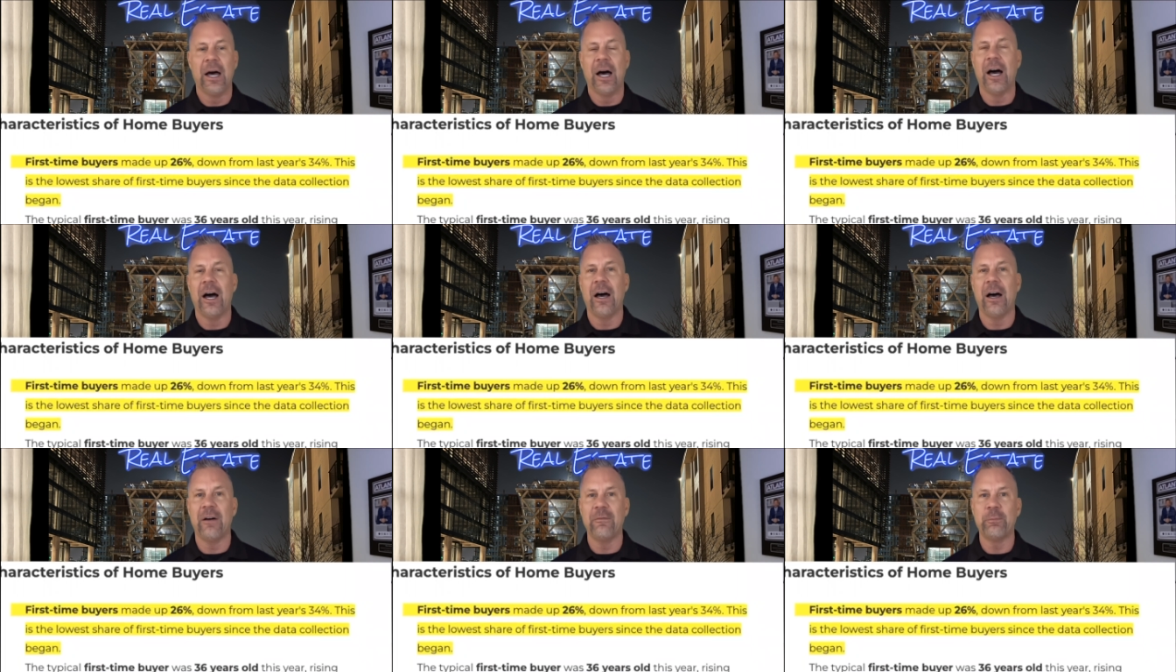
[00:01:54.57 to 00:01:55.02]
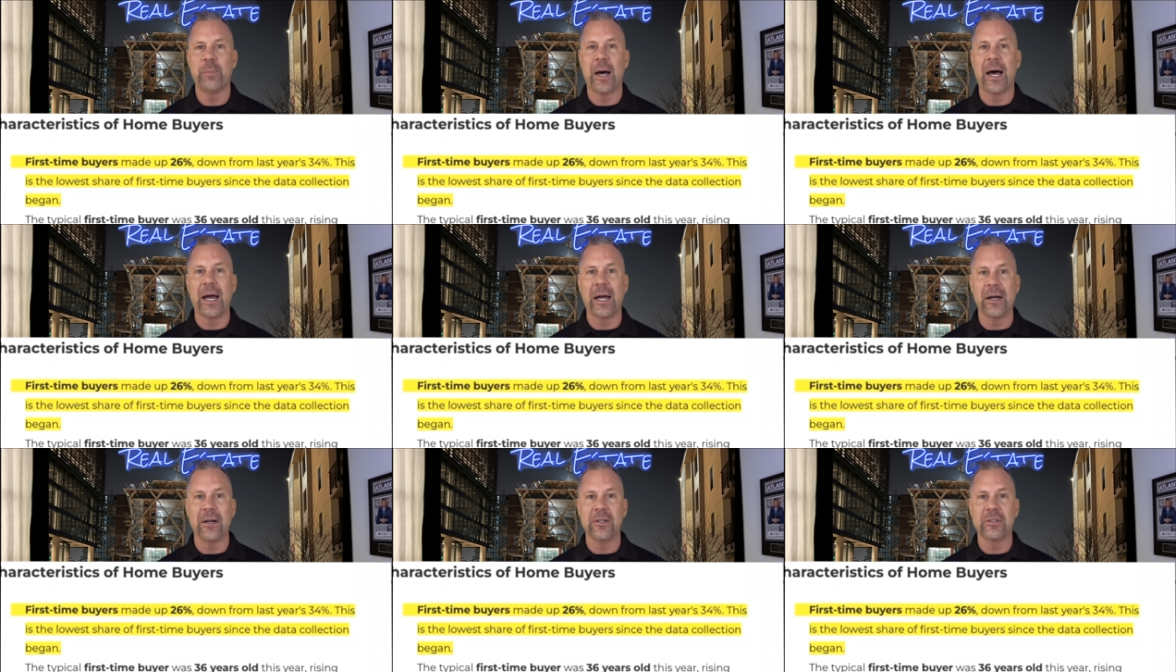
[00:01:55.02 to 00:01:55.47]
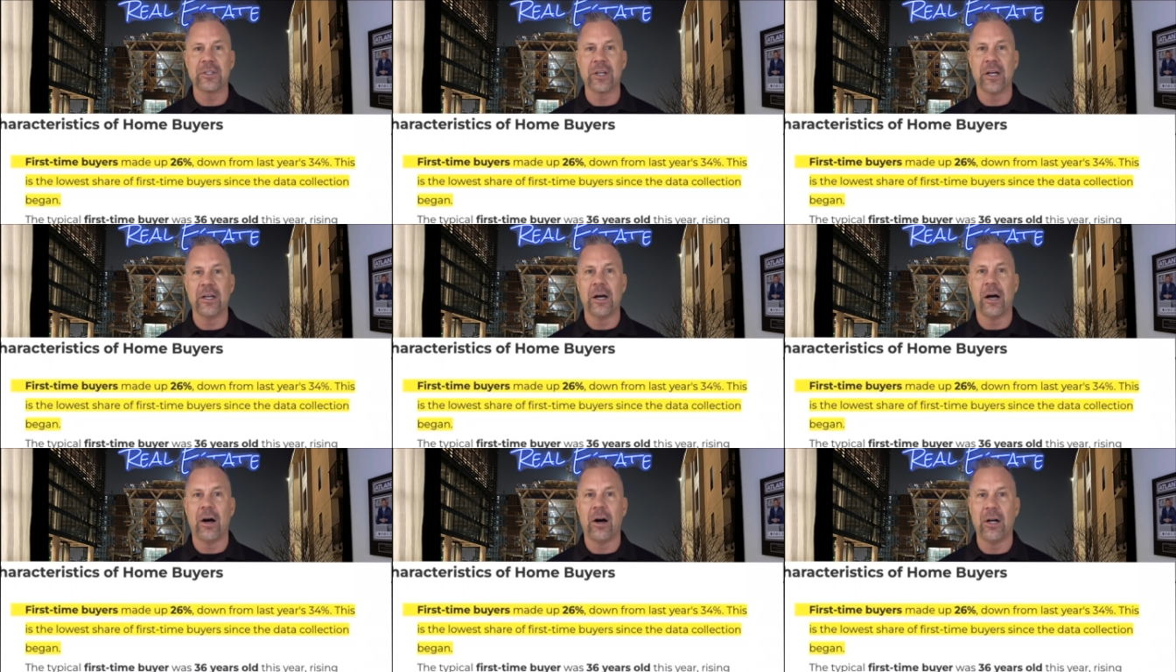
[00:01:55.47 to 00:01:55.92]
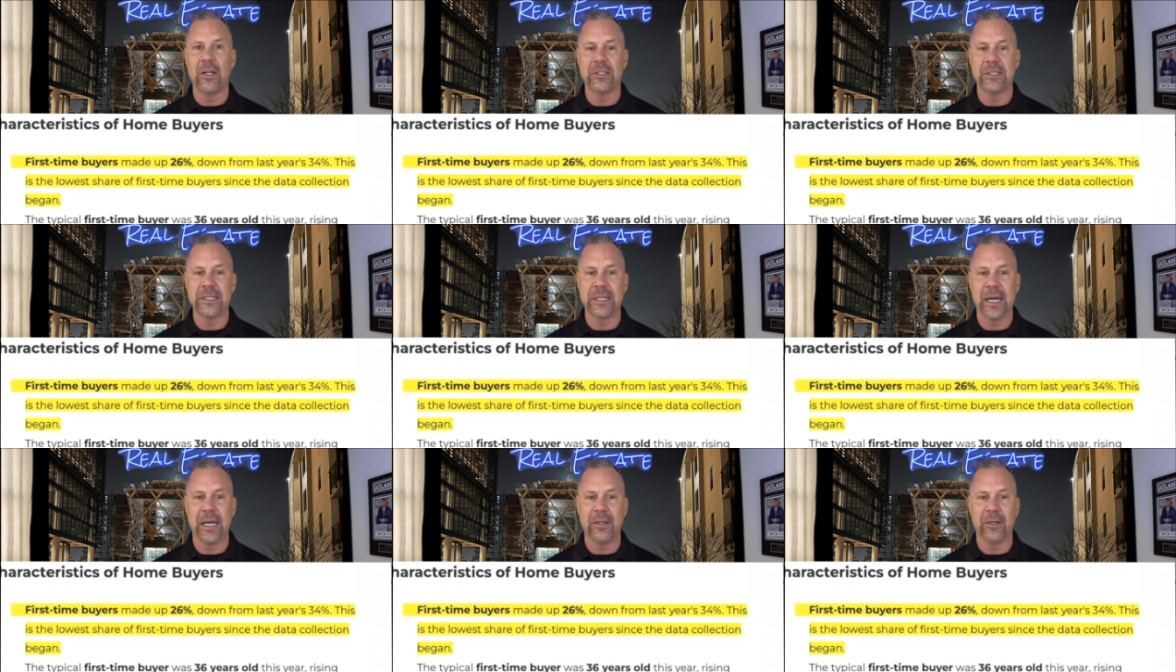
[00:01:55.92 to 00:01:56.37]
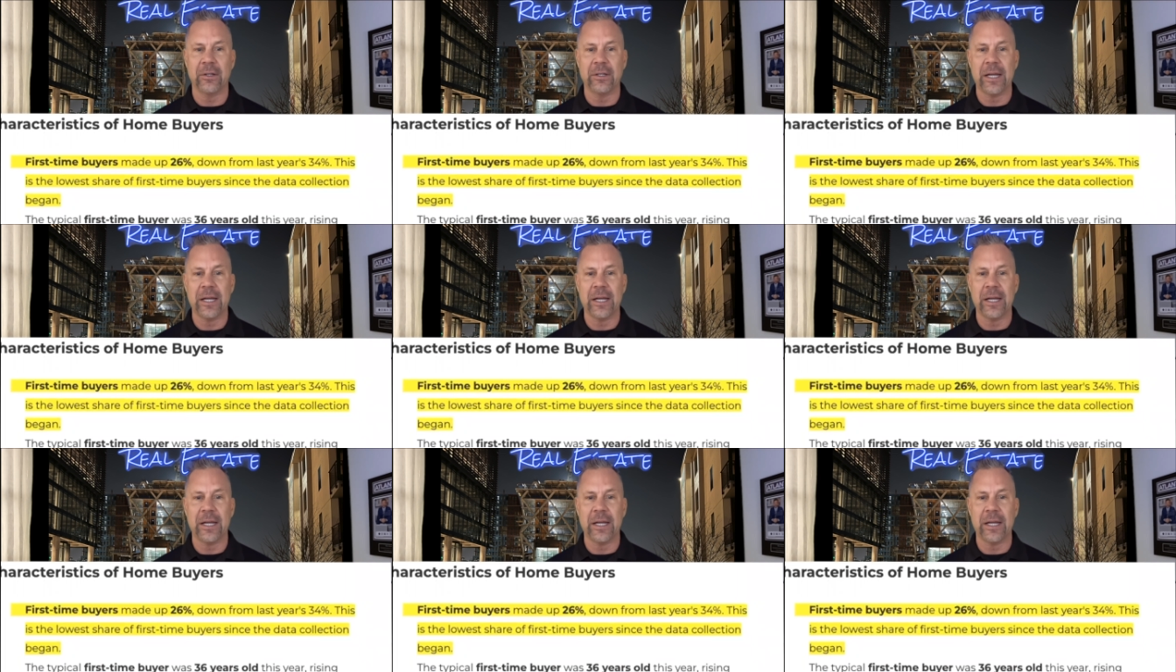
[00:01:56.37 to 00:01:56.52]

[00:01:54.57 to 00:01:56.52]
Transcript: of buyers altogether.